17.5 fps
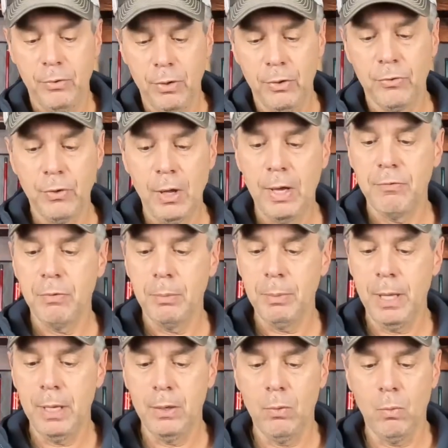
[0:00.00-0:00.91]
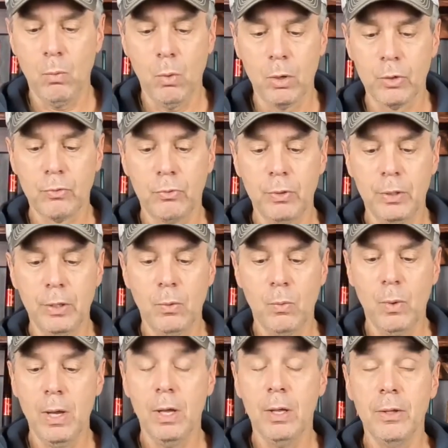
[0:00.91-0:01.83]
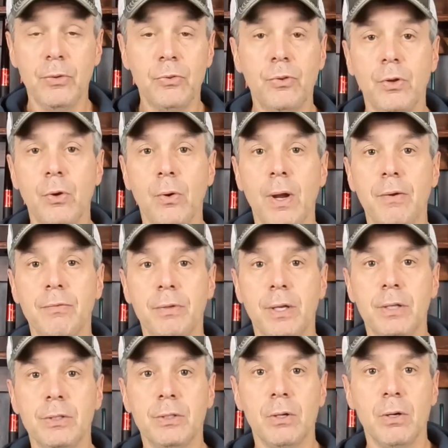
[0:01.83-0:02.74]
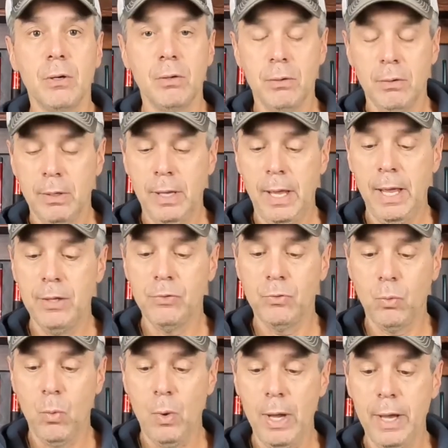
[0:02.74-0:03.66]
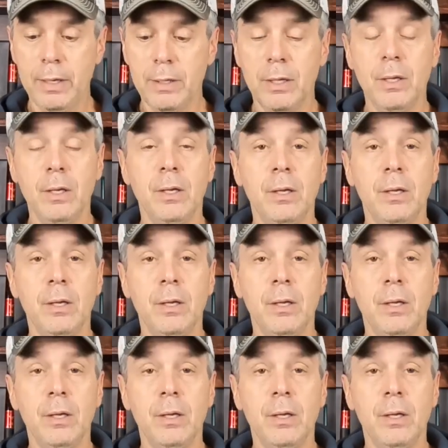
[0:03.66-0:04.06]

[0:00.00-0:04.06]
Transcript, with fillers: aside from that it works really well, is you don't have to get your hands wet.